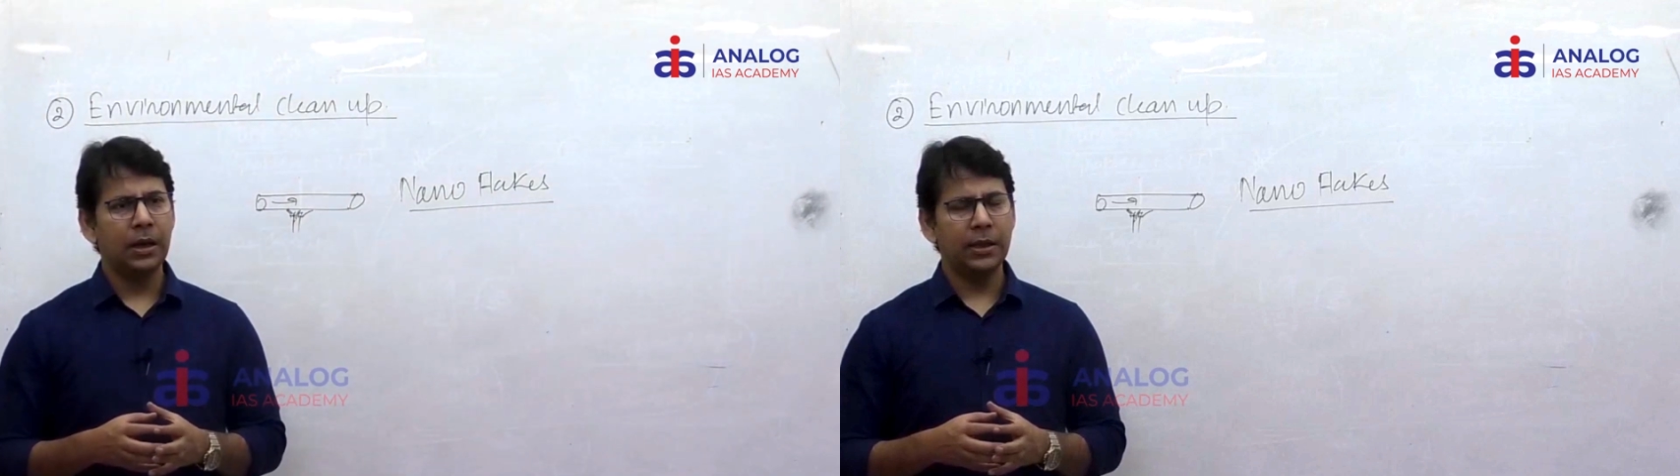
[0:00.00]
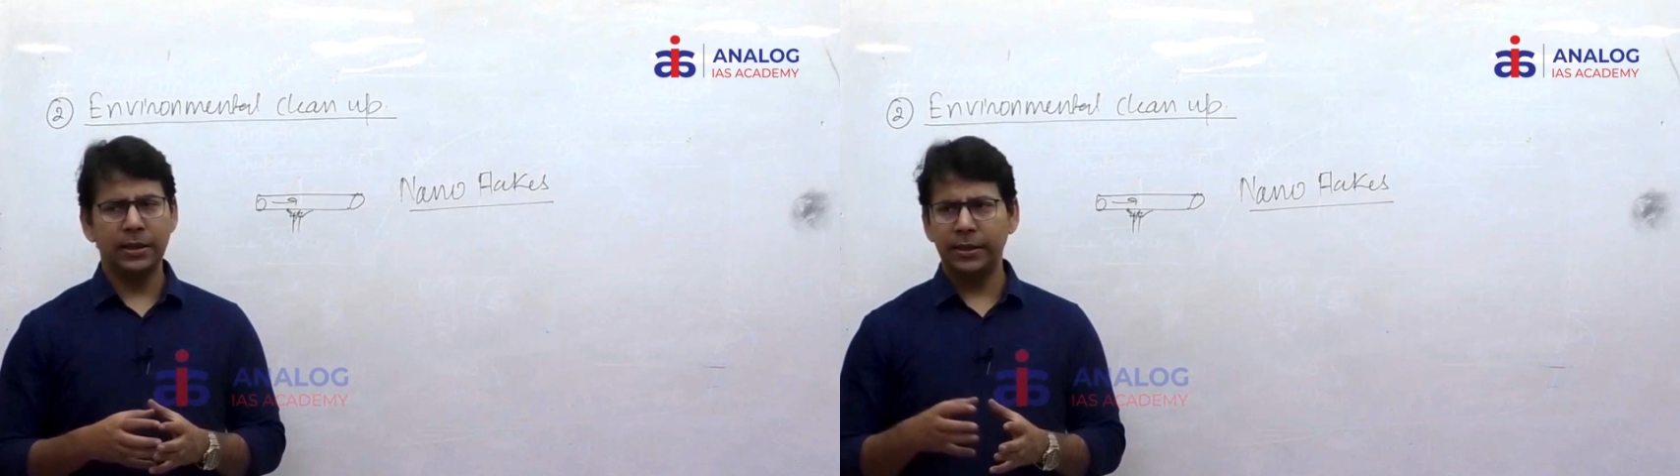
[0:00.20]

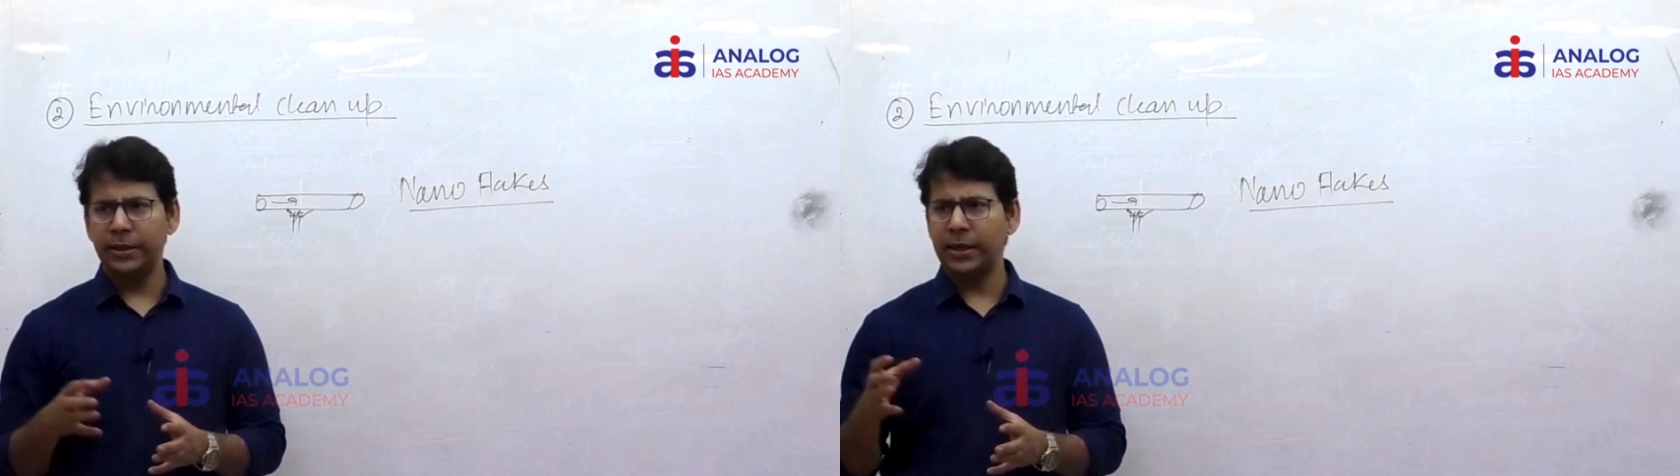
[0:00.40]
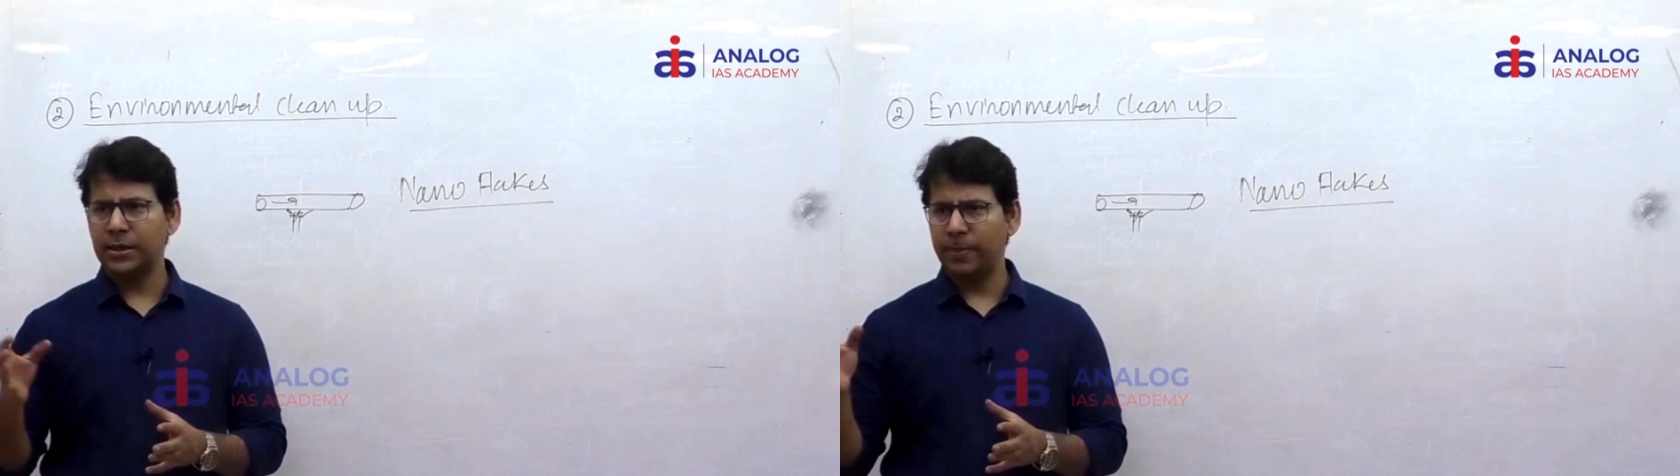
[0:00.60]
and they
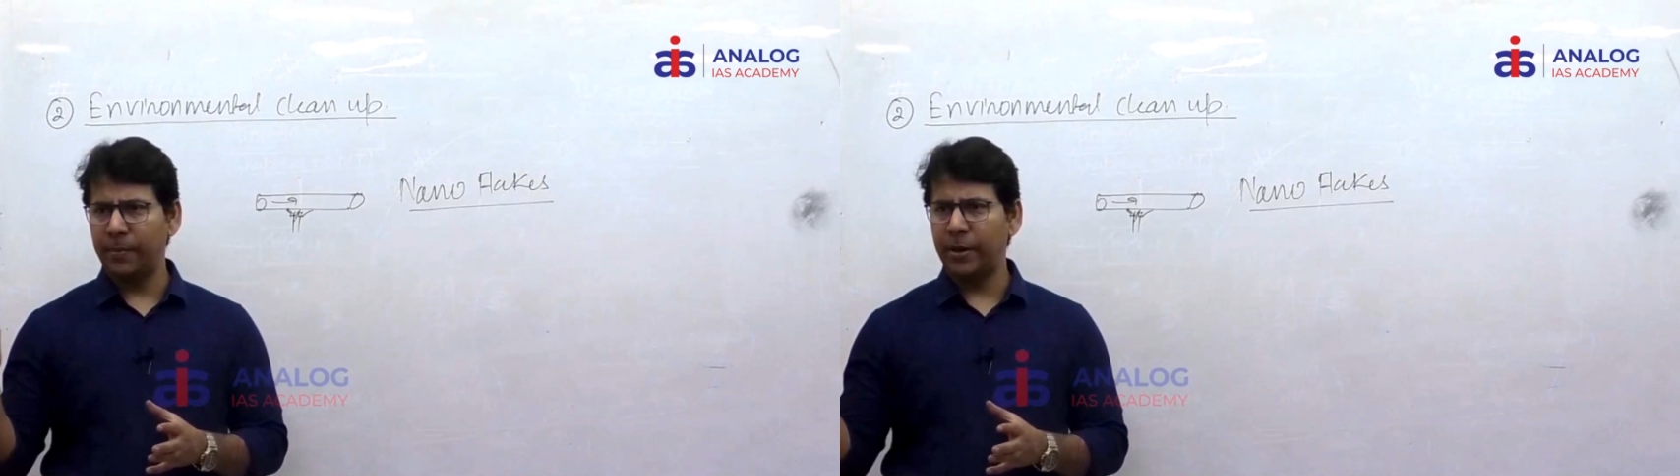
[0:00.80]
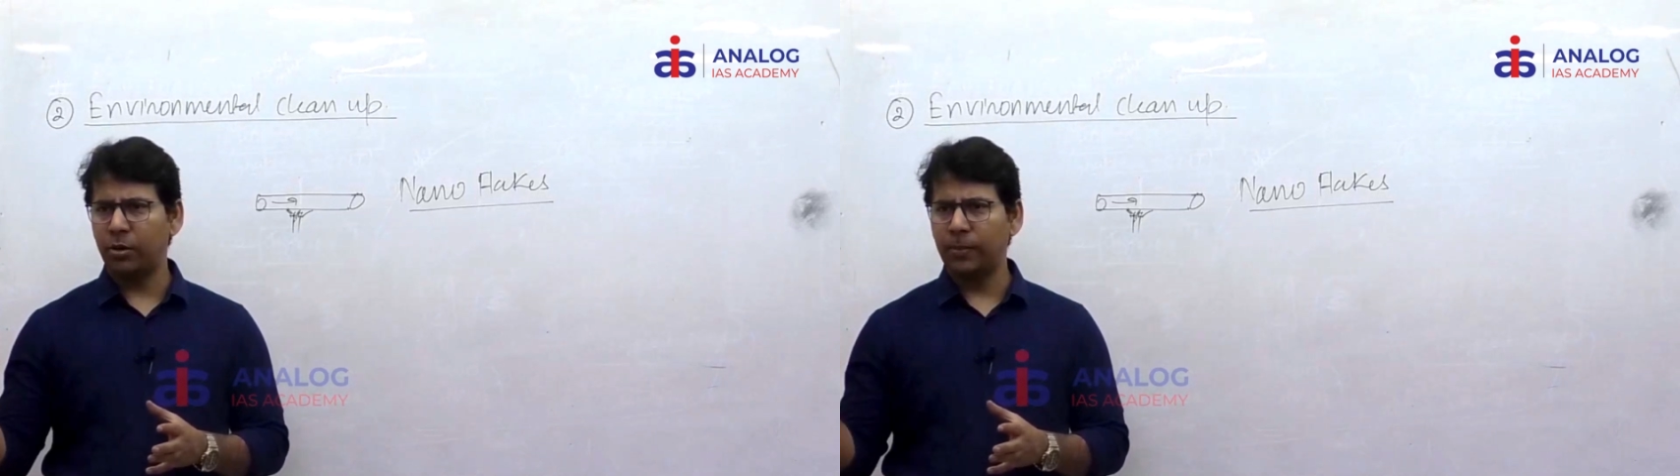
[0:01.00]
did
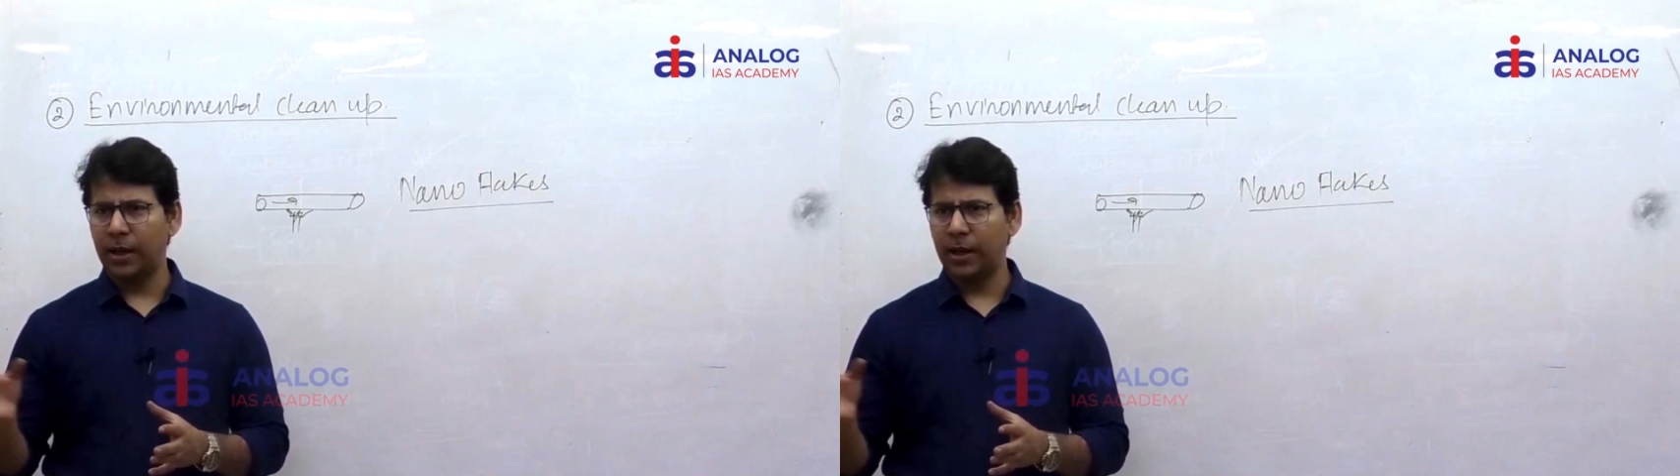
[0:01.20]
experiment on